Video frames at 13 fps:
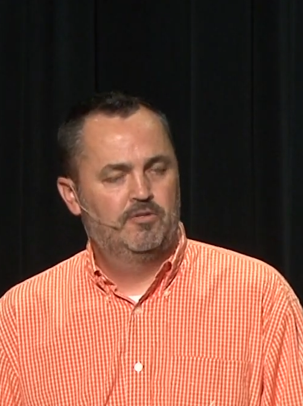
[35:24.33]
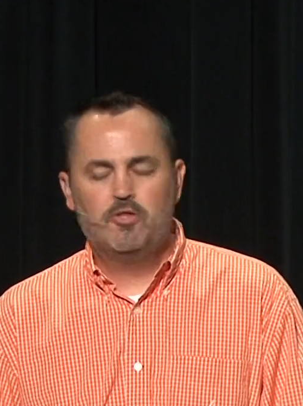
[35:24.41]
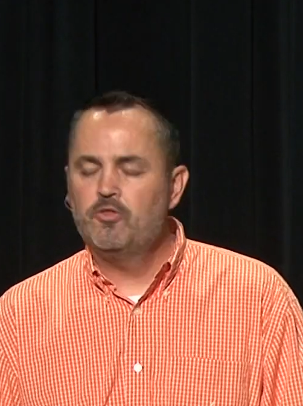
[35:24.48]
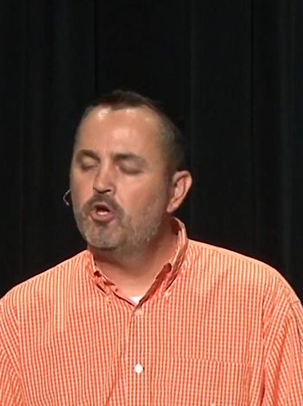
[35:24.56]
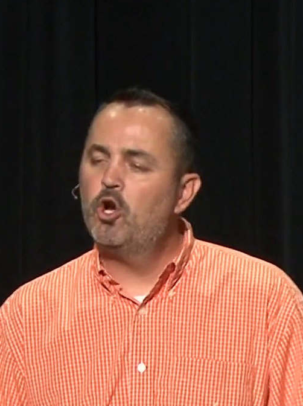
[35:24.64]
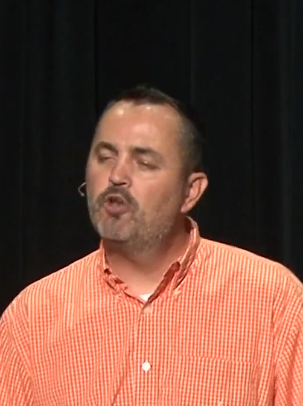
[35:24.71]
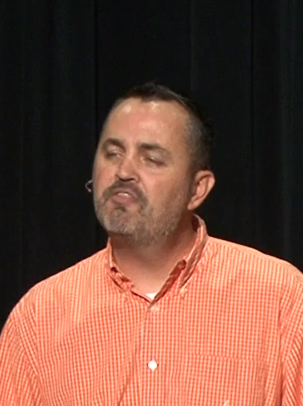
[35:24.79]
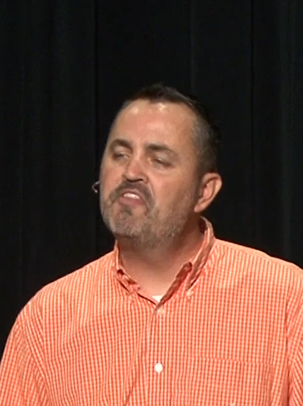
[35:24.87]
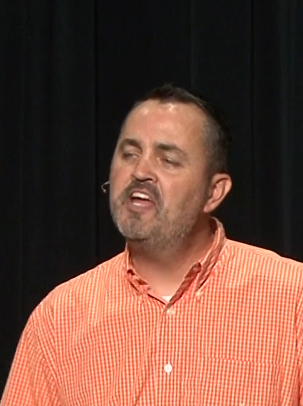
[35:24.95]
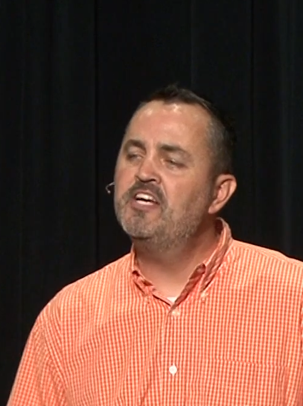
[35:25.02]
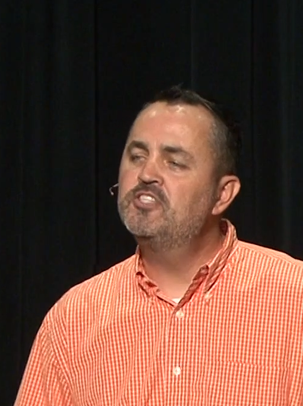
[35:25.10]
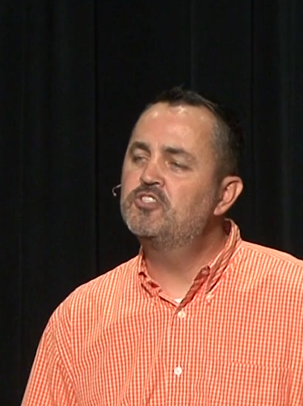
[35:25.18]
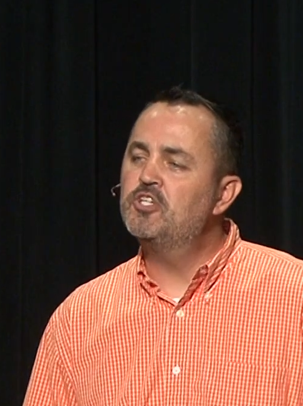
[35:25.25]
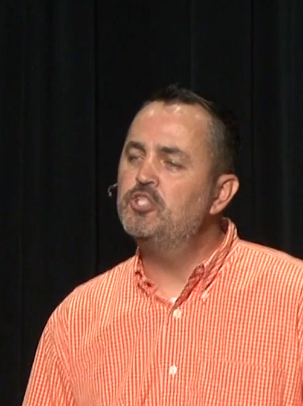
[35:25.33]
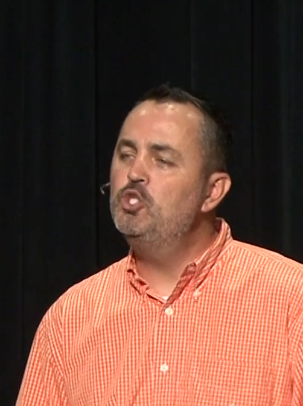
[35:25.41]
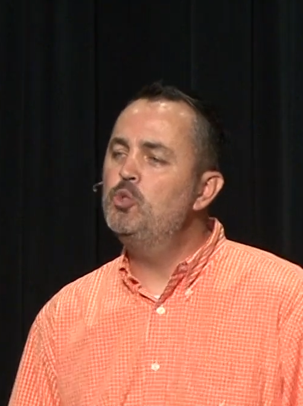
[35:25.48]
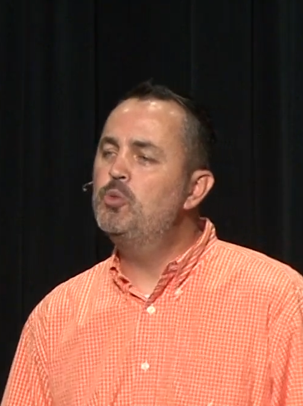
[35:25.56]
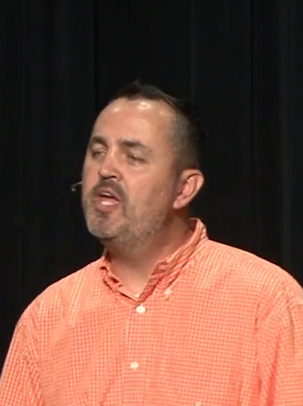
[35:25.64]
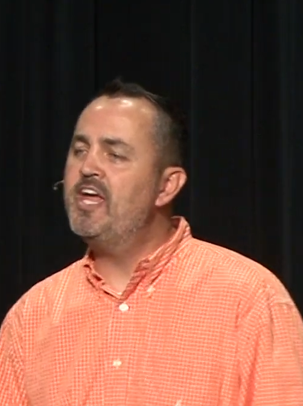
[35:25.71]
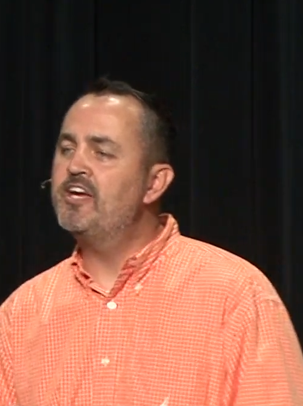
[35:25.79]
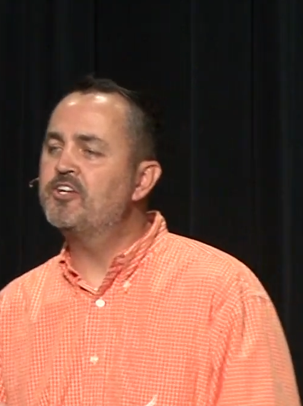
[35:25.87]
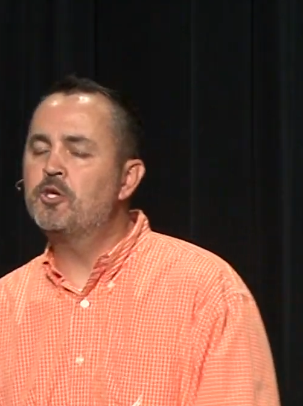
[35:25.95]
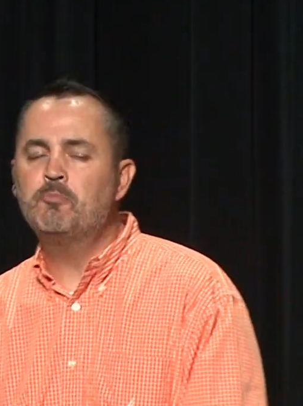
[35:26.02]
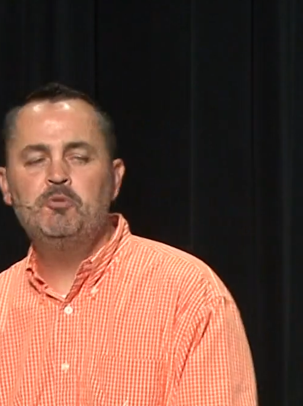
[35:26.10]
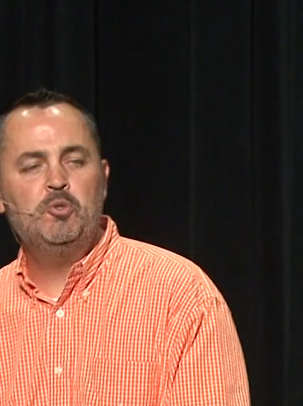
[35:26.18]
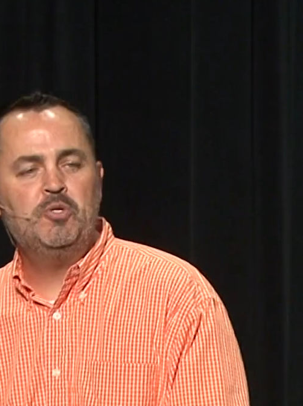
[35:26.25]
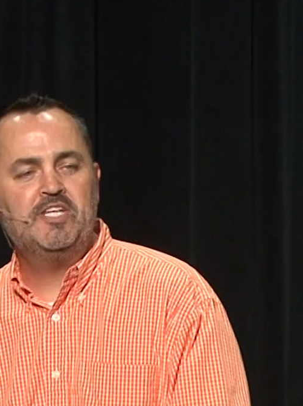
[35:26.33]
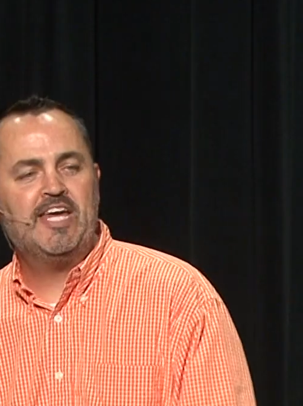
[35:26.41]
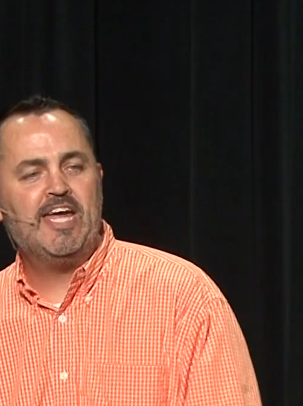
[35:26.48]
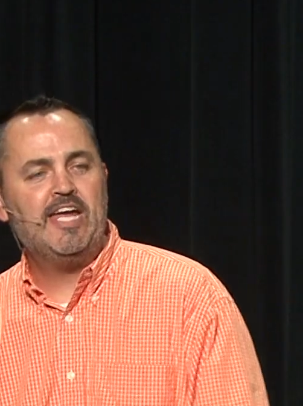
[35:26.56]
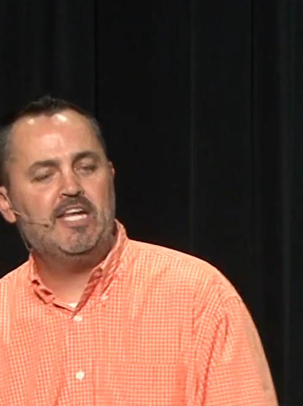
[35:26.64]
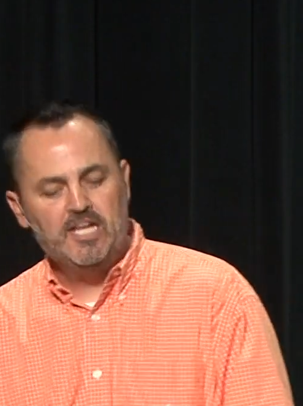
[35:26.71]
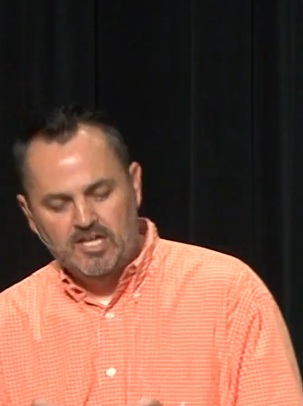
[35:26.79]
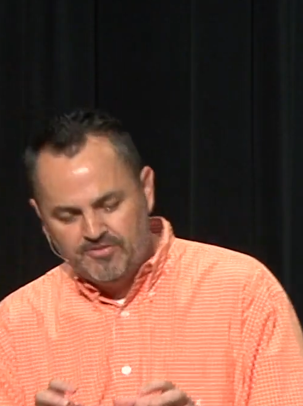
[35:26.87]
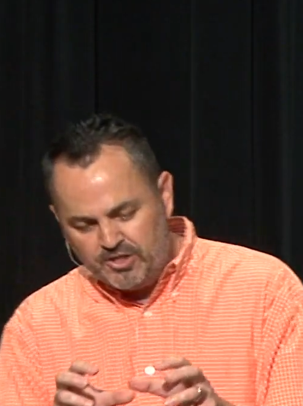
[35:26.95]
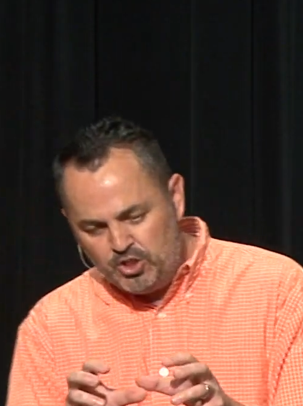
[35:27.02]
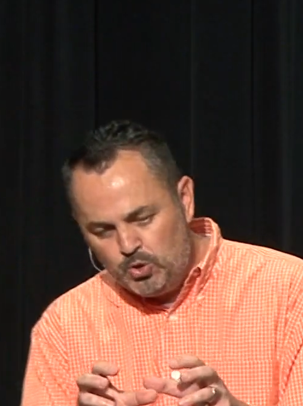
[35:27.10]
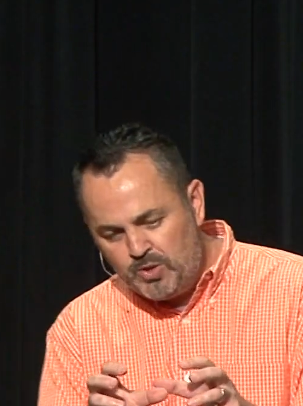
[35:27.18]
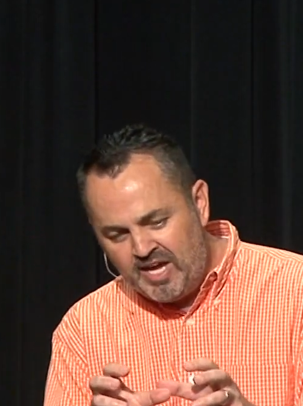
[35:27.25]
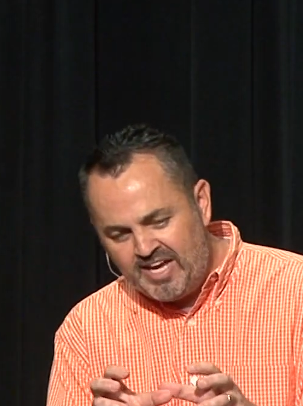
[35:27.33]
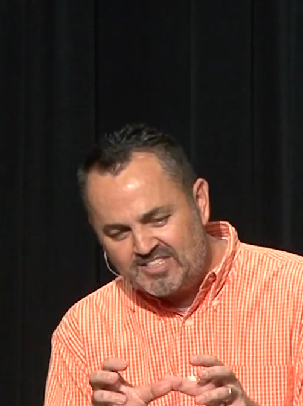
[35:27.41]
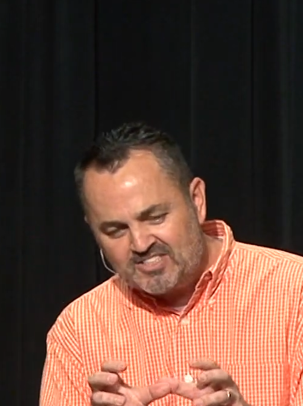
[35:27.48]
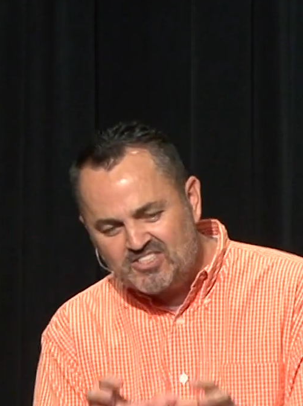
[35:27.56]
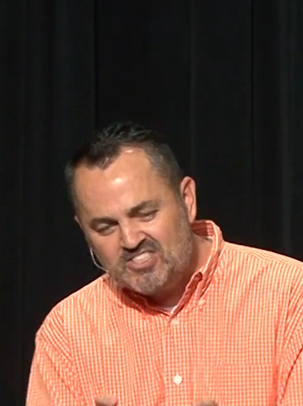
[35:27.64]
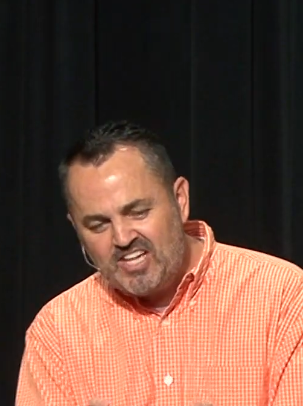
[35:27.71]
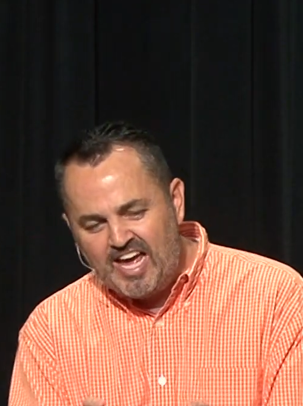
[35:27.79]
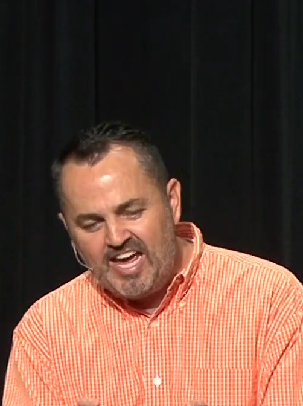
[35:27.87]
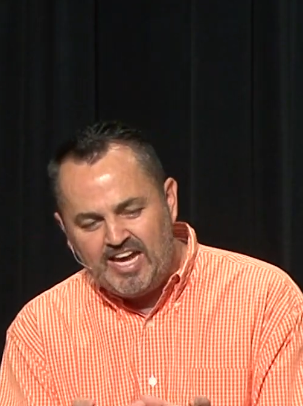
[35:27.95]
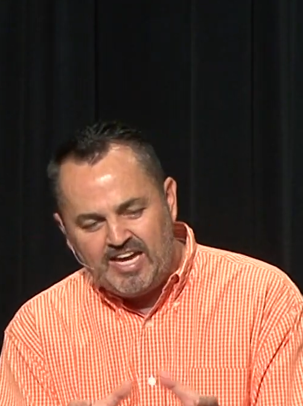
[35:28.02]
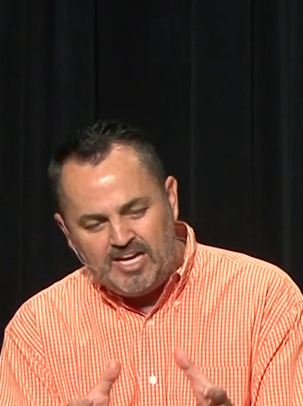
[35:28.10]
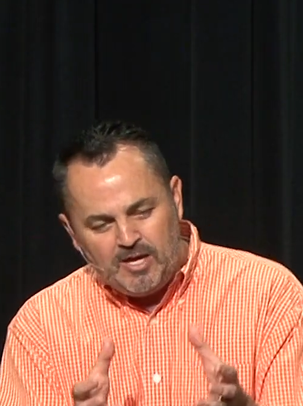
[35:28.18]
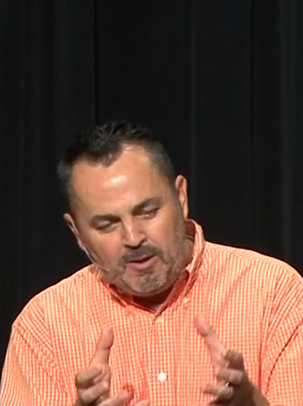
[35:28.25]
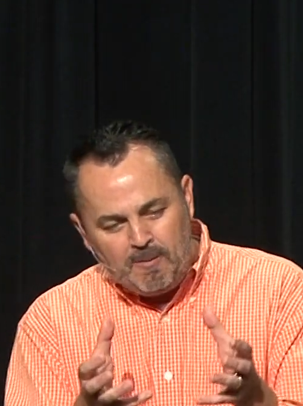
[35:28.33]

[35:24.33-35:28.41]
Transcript: There are things that you can't communicate, that you can't say